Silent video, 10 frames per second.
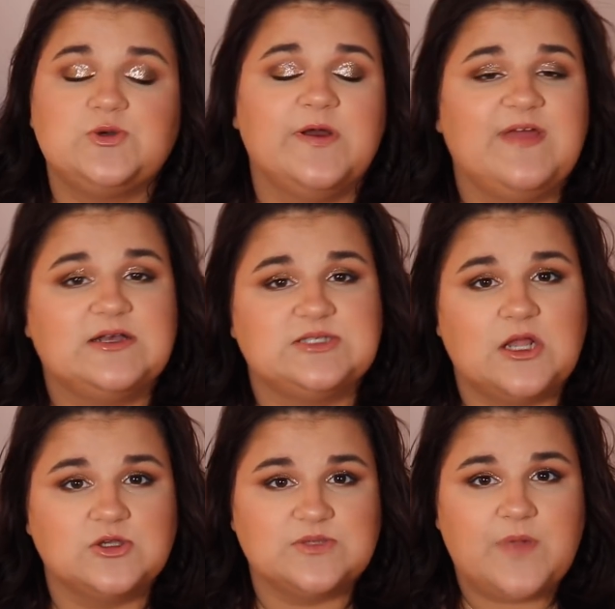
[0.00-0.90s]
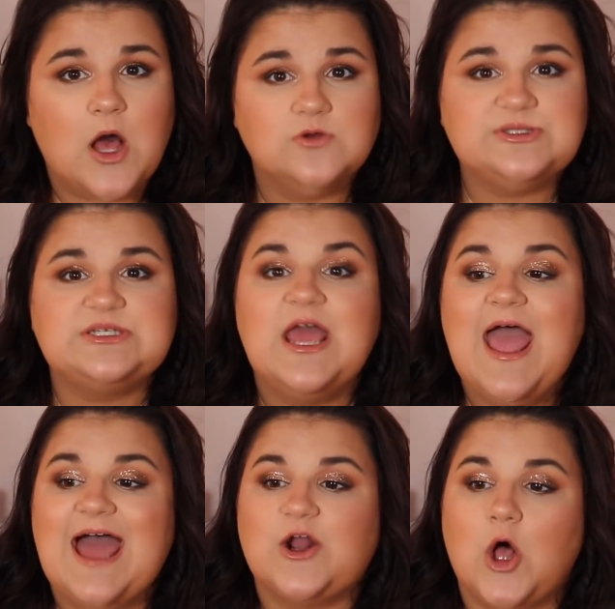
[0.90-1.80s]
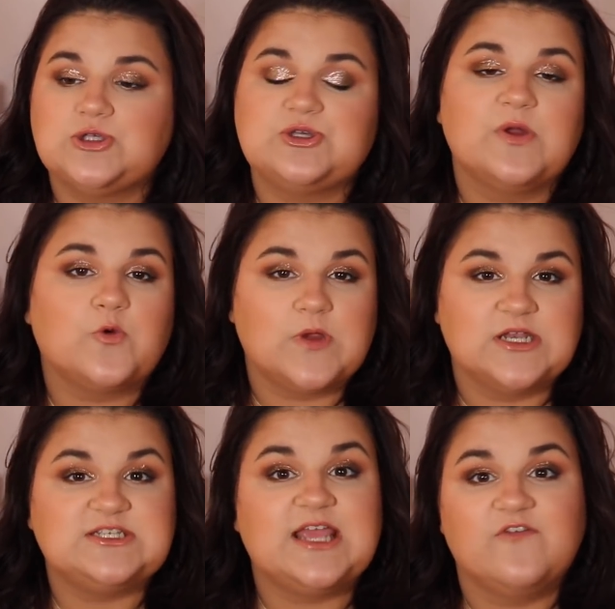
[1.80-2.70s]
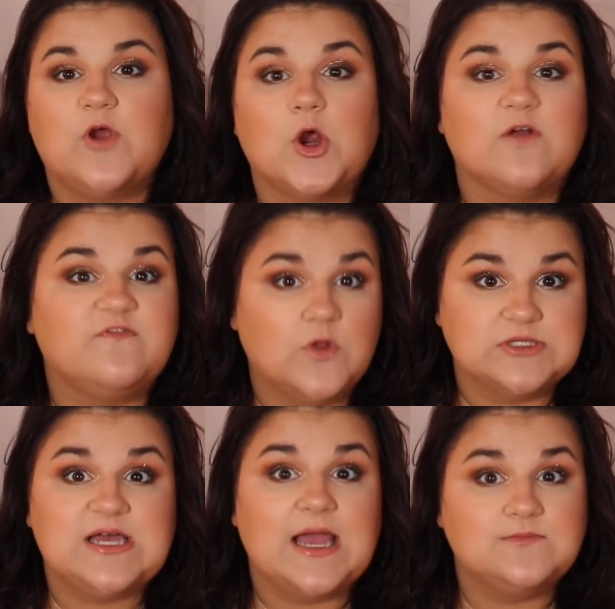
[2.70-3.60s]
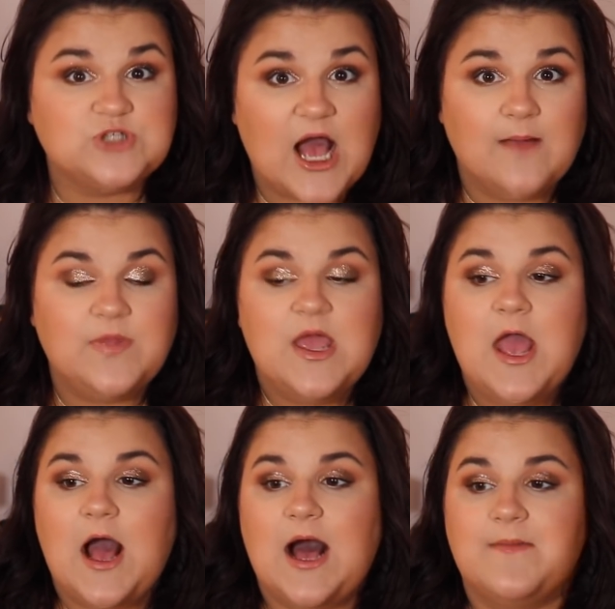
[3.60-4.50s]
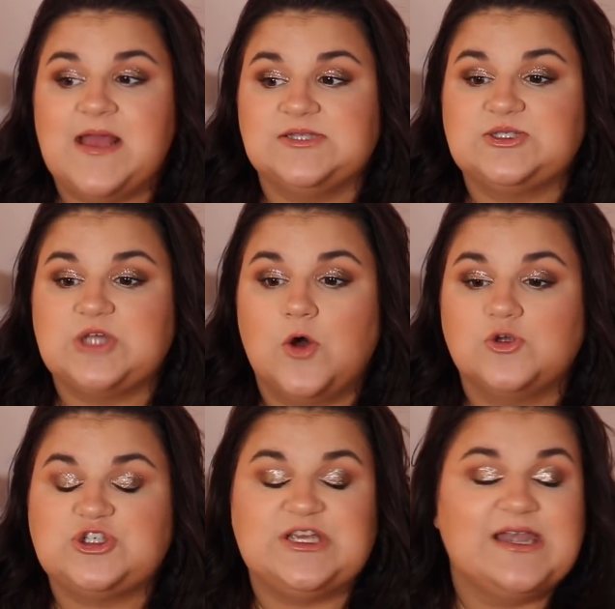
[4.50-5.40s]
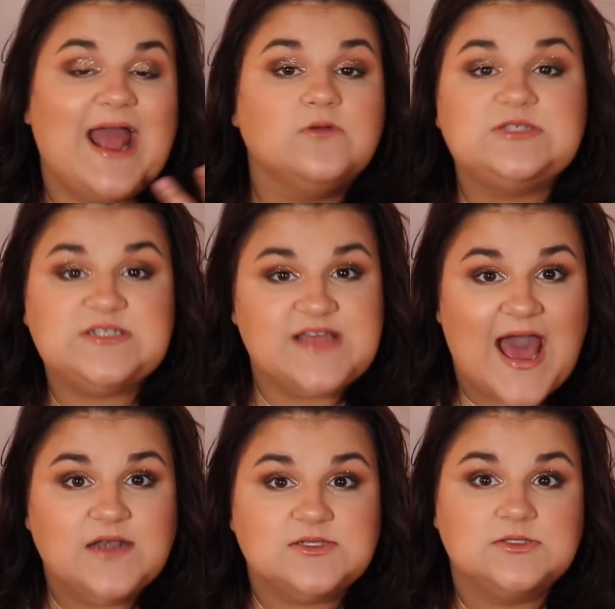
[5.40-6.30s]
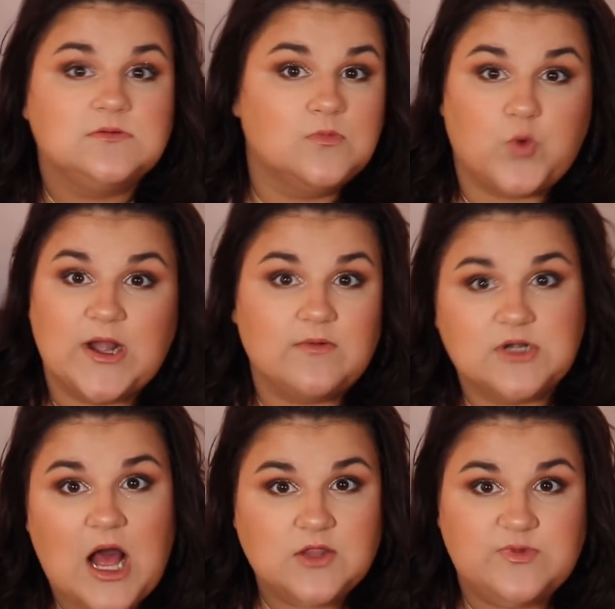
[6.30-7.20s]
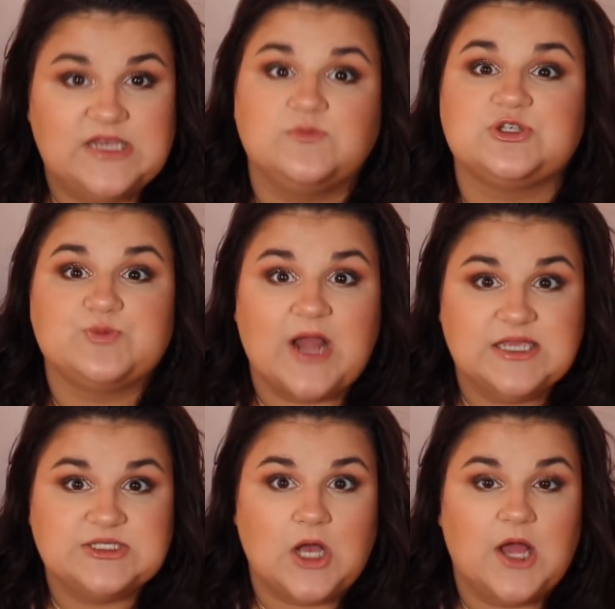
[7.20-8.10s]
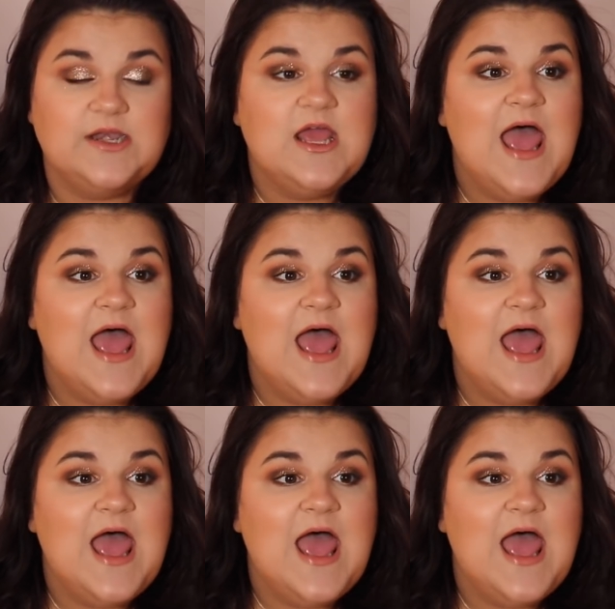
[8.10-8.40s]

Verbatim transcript: to $1,000 a post, and also agreed to give her a full-time job. Um, and so she announced that right around Halloween, which is when I saw it,